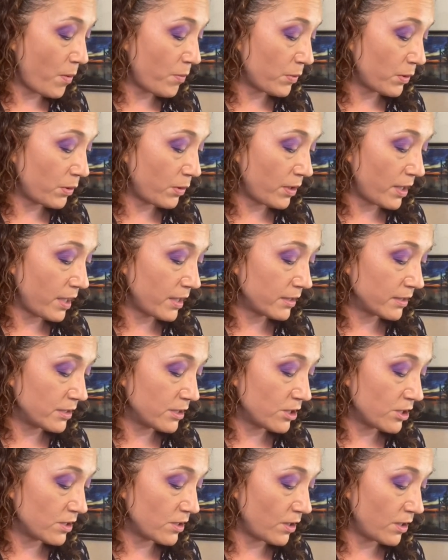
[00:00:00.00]
correctly,
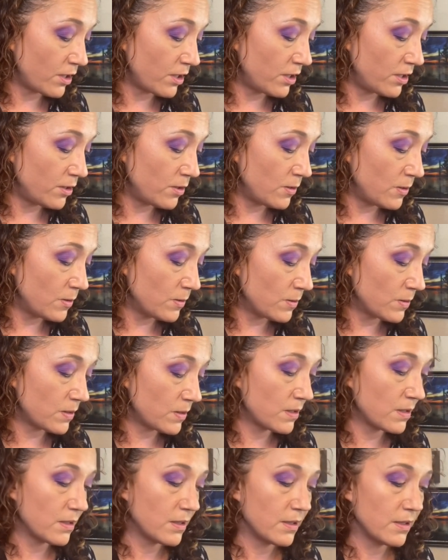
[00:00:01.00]
she's going to use
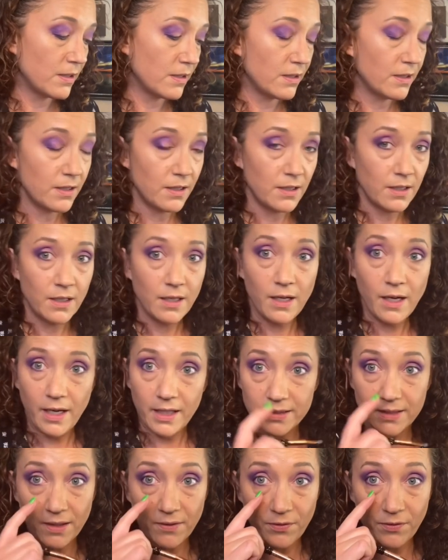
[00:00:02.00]
a
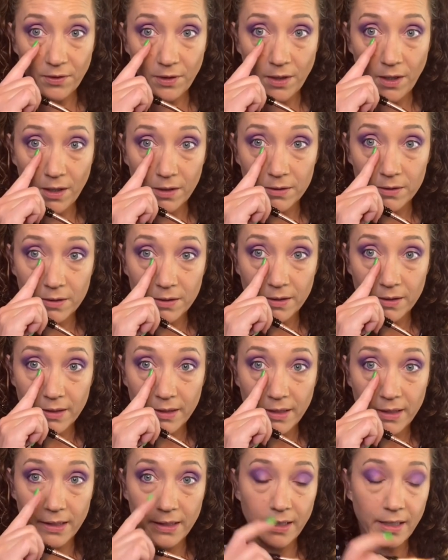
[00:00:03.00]
different color
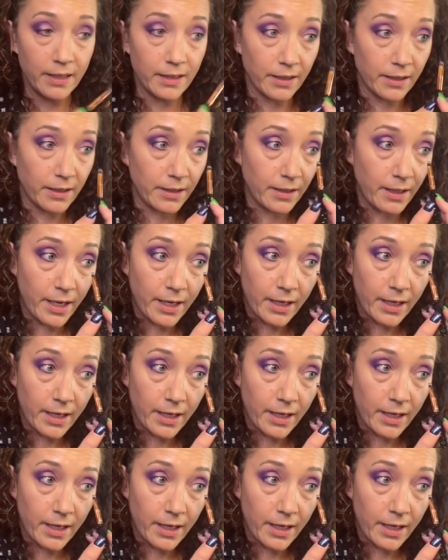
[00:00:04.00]
in here and